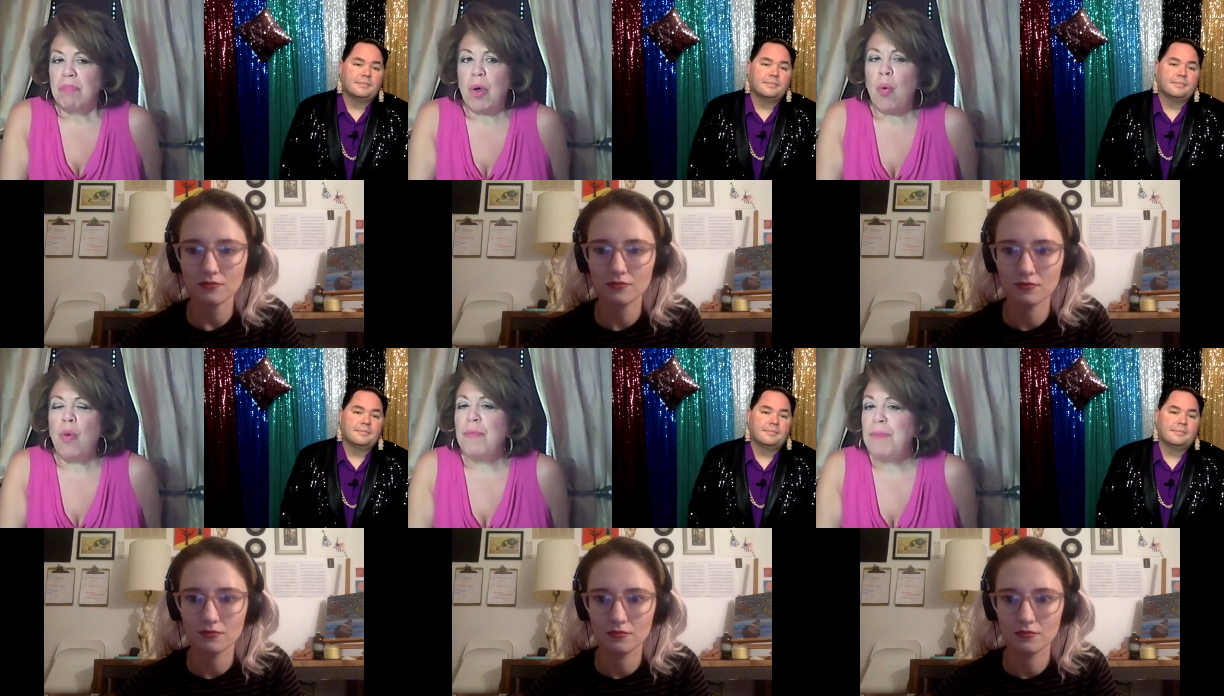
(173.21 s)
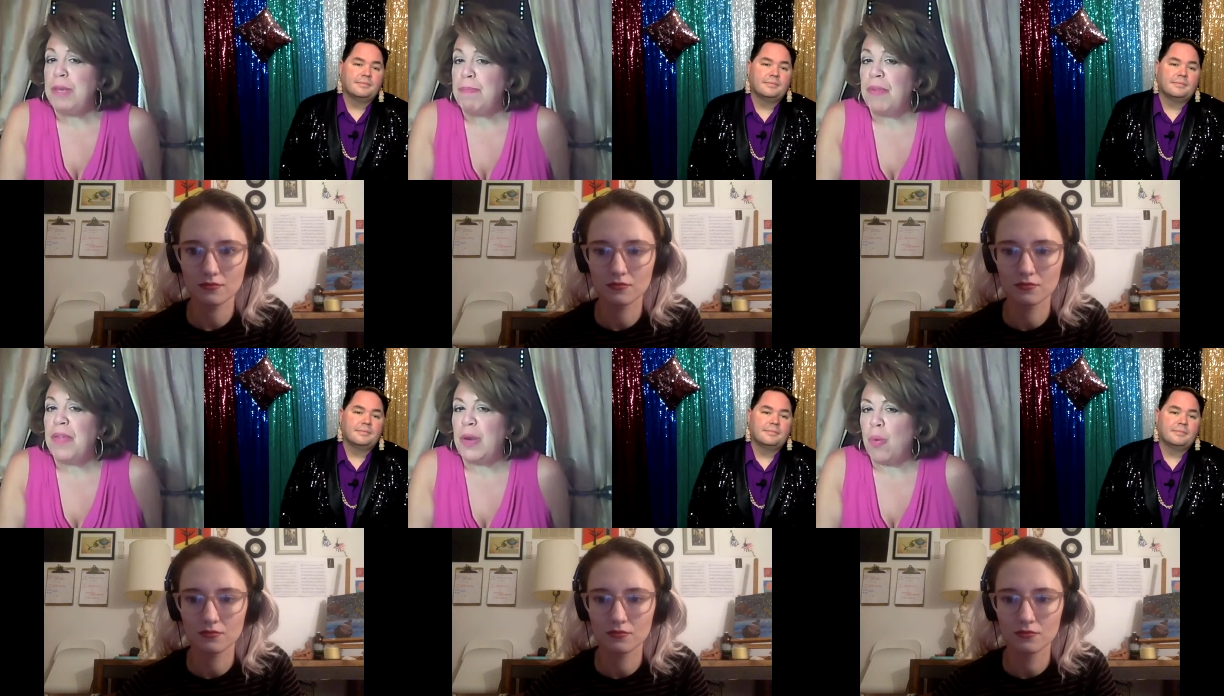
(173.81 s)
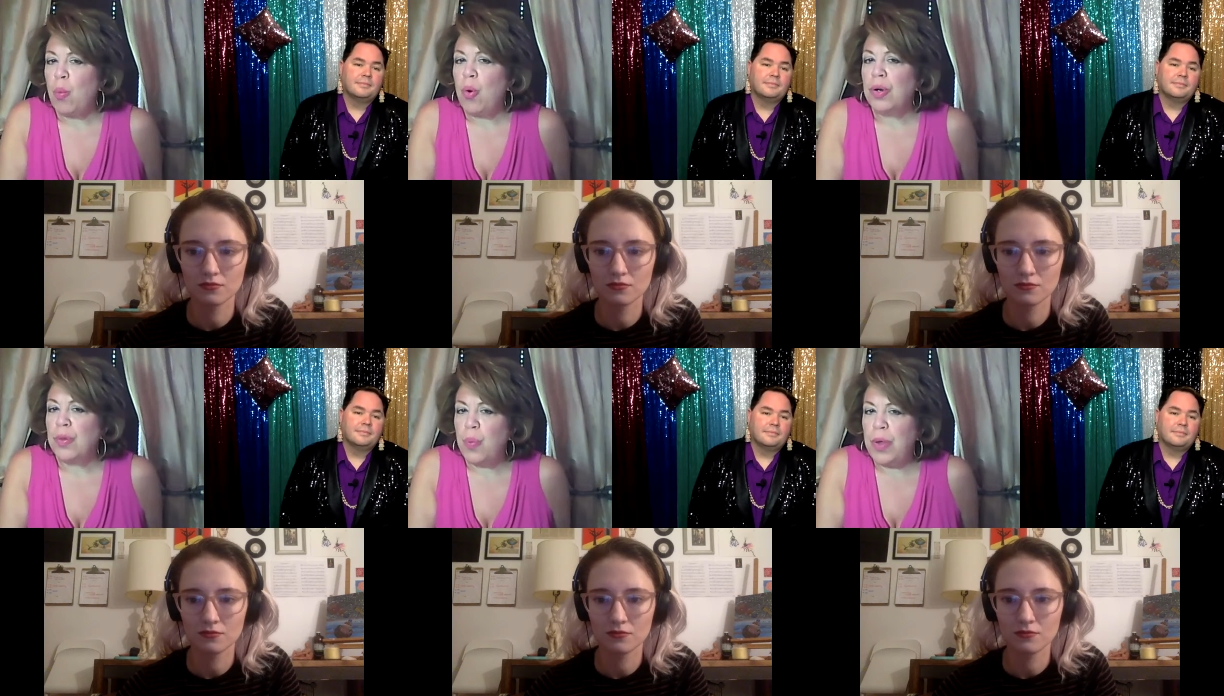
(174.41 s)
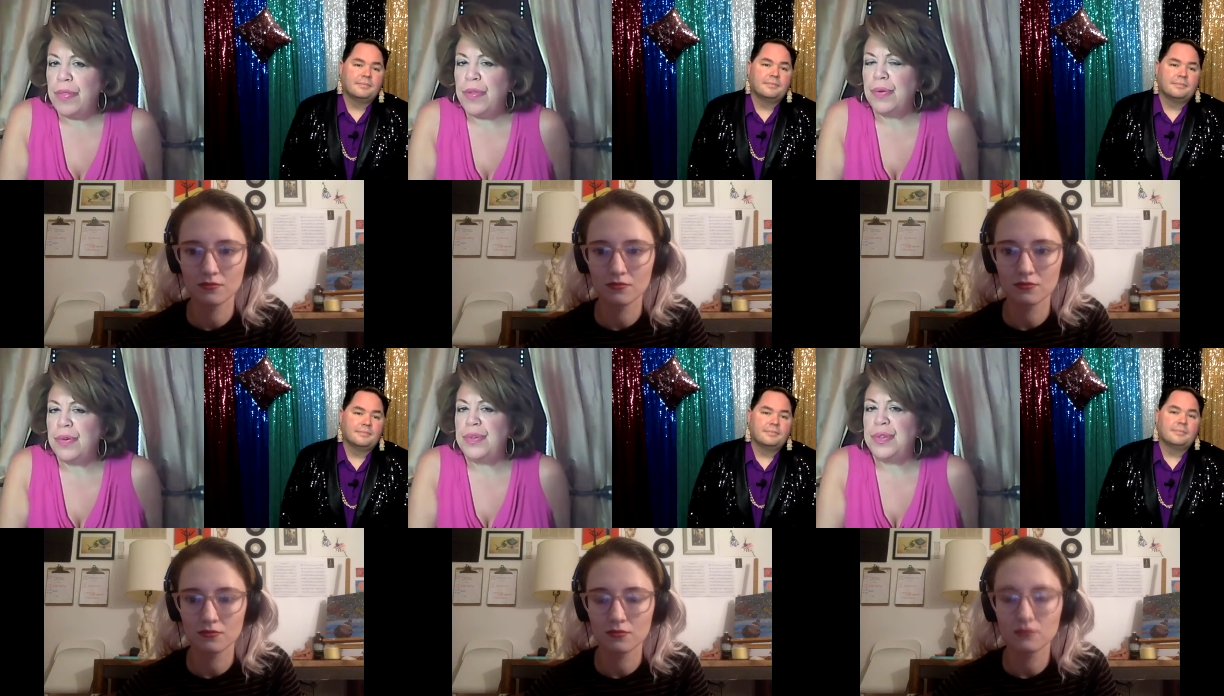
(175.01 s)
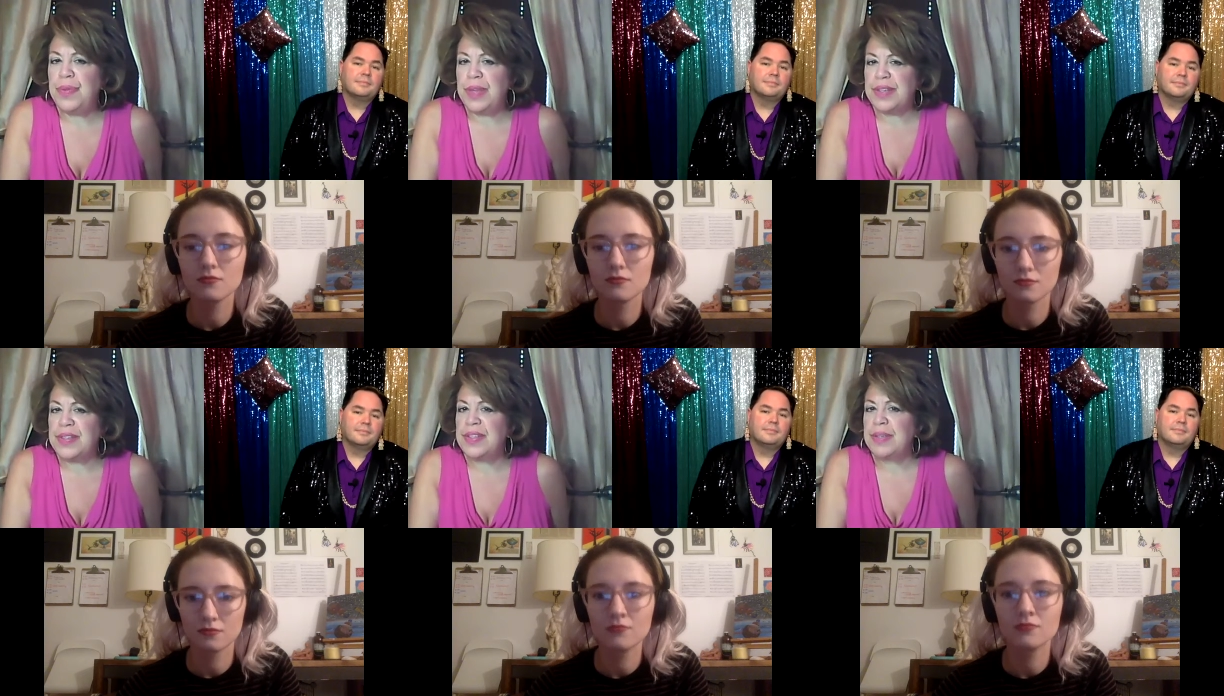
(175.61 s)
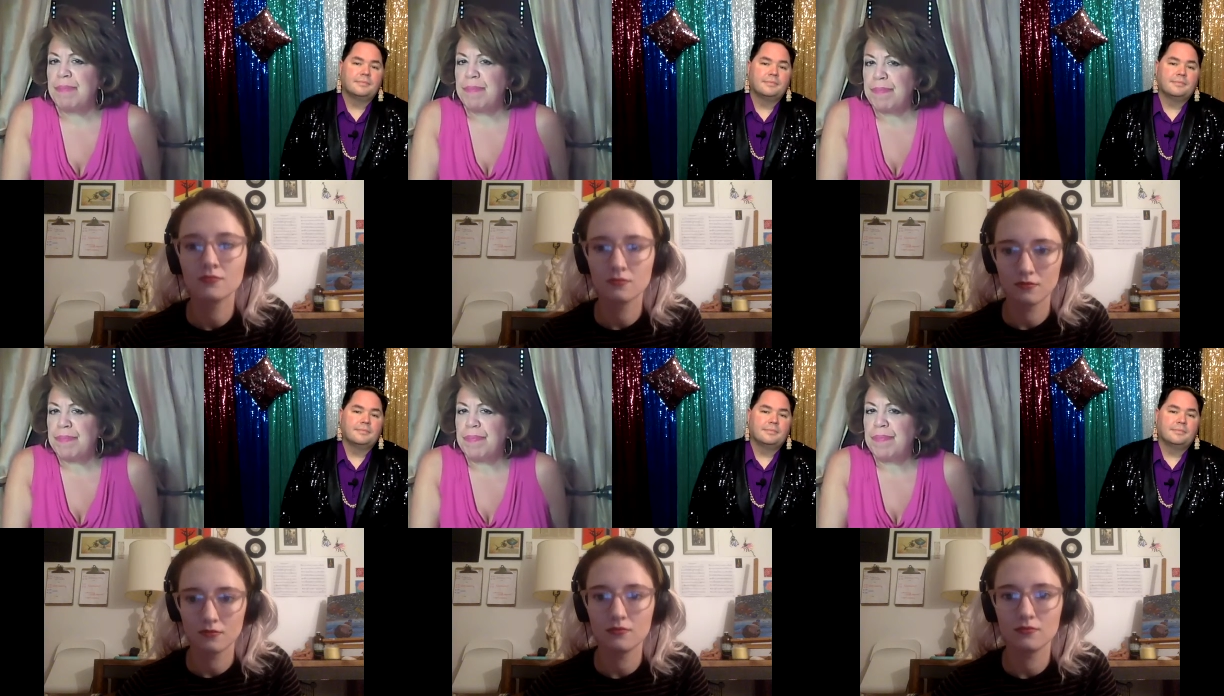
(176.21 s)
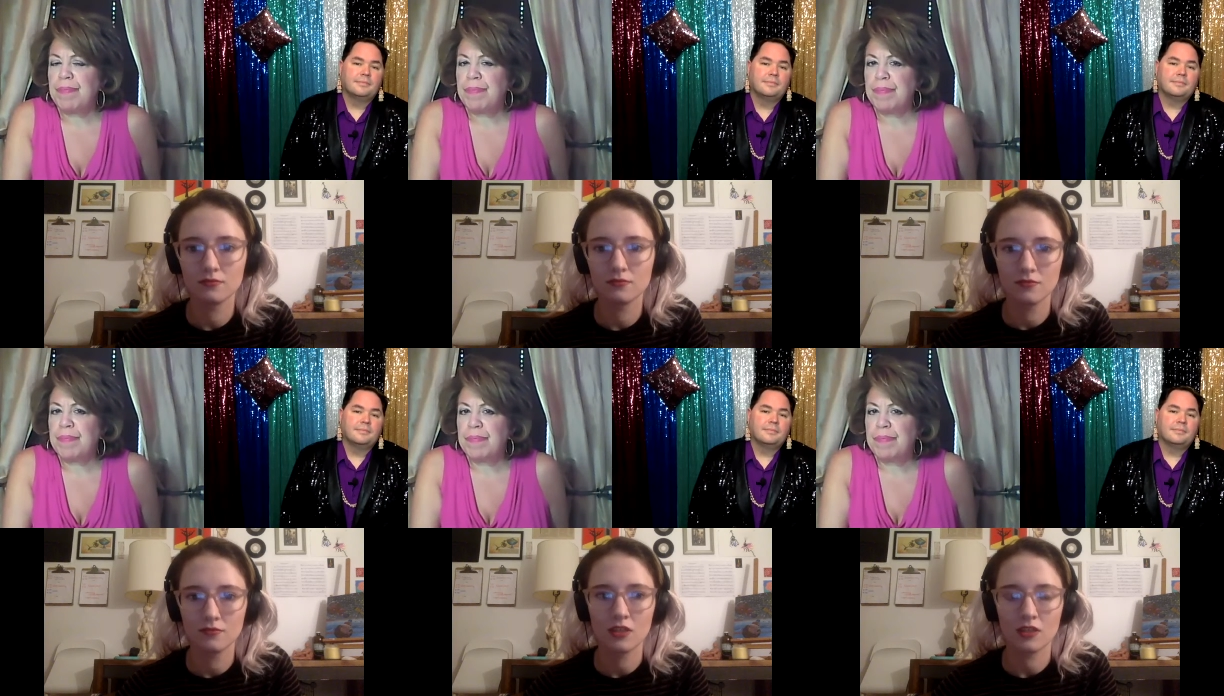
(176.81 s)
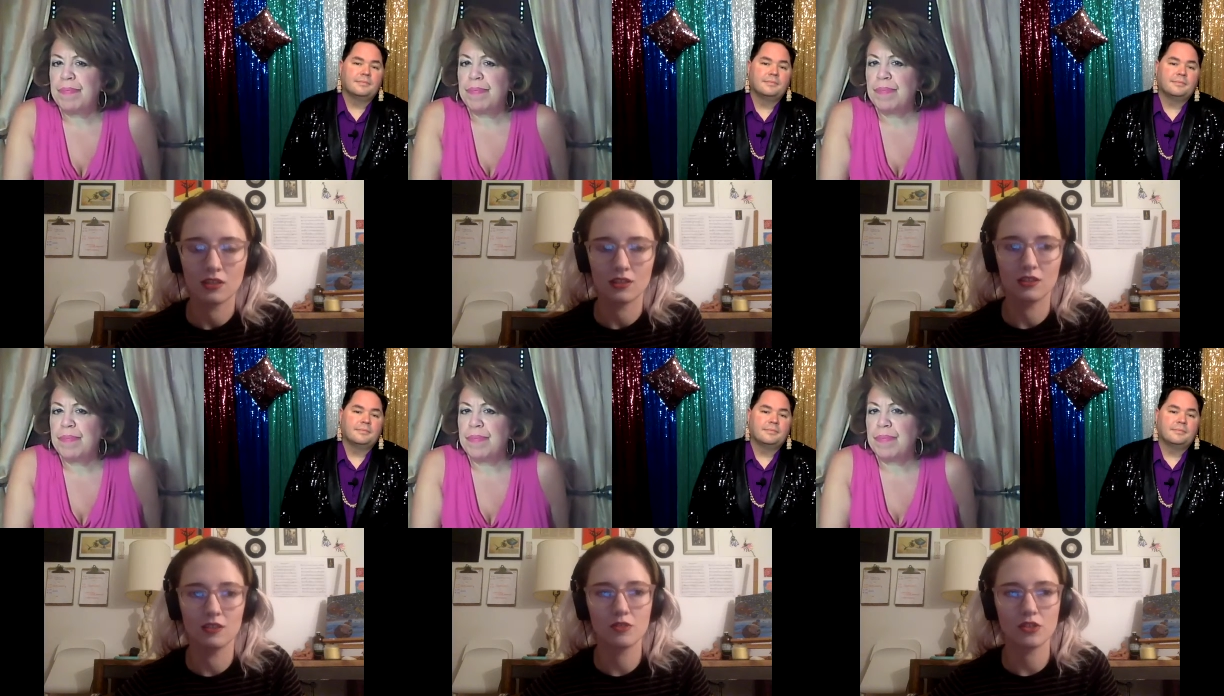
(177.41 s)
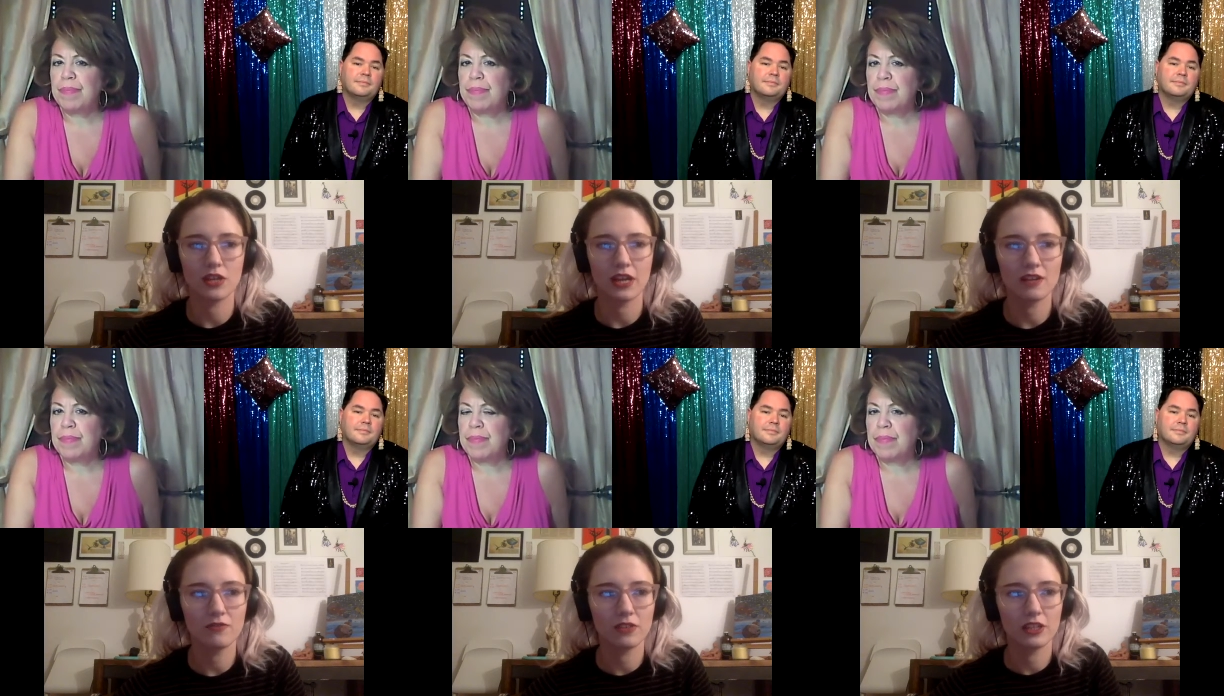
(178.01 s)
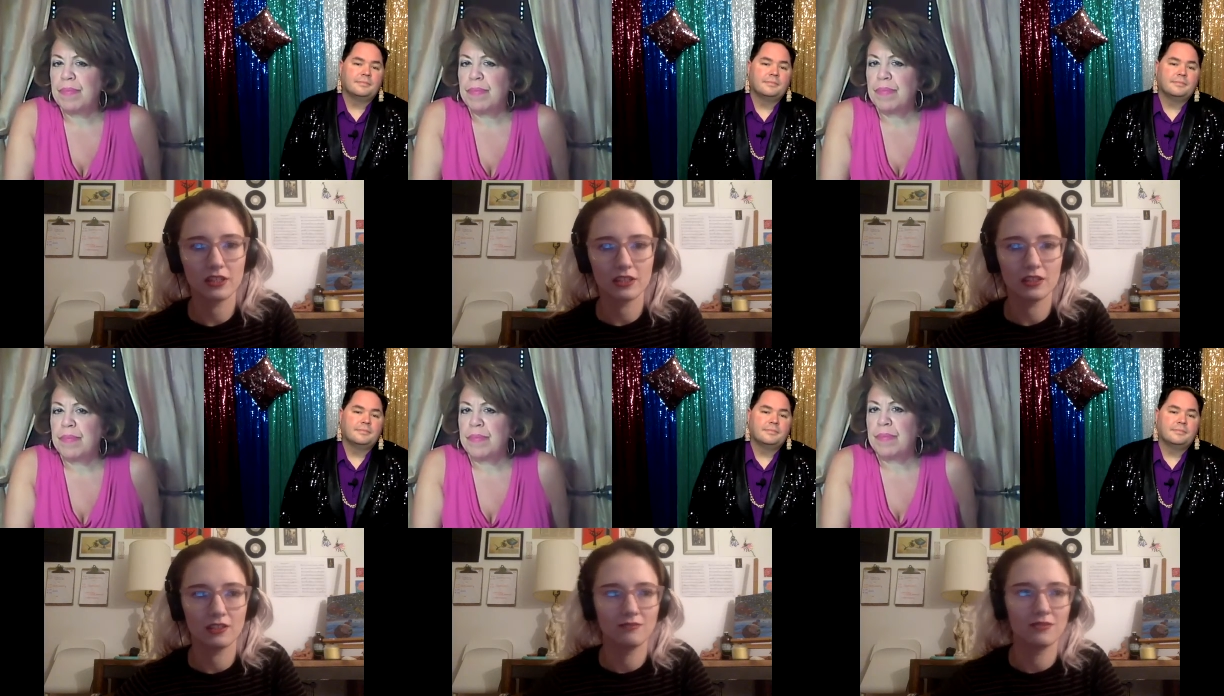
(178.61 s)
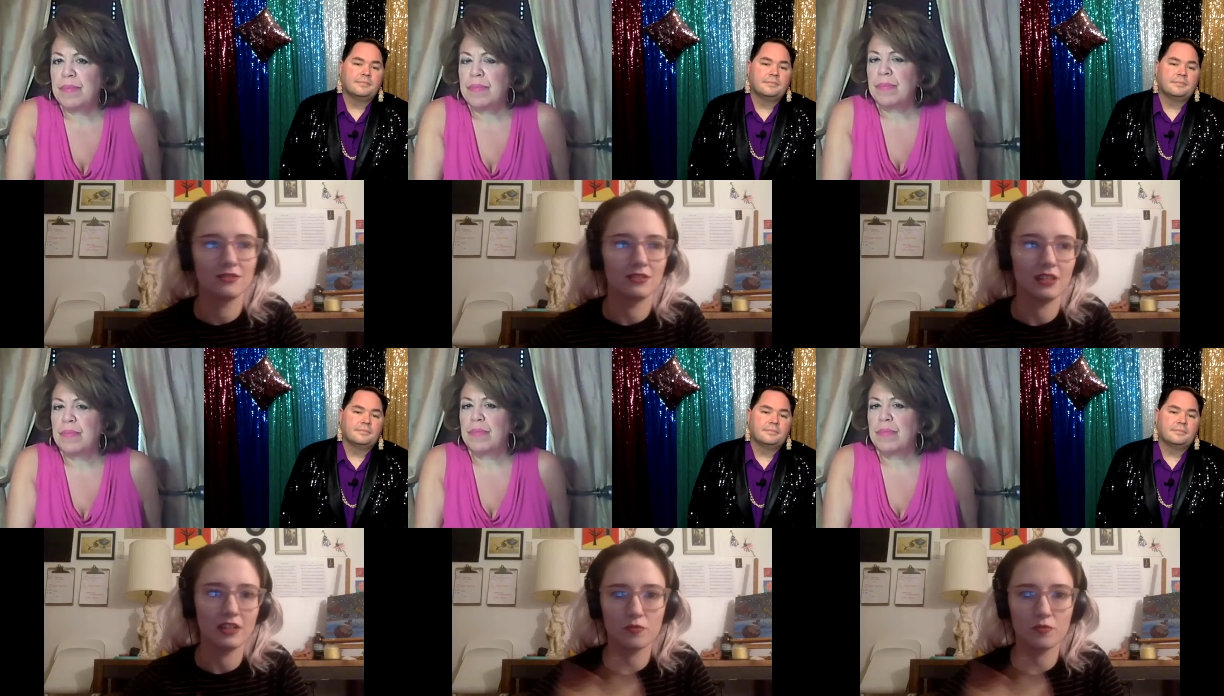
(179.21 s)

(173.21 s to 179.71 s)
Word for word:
Speaker 1: all the people that work with you to do this?
Speaker 2: Mm-hmm. Um, so I have like a life